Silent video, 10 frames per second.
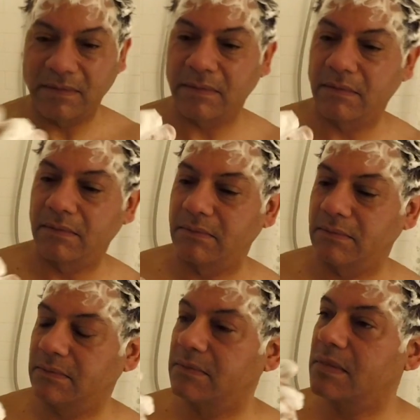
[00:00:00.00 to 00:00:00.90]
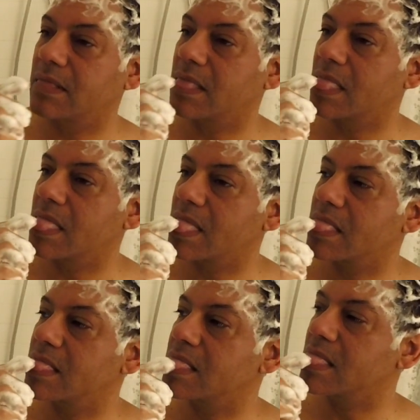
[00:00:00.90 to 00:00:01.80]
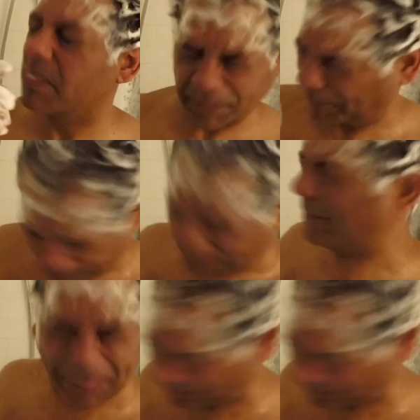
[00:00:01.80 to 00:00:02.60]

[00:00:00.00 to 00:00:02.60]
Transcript: get a nice foam going. So again,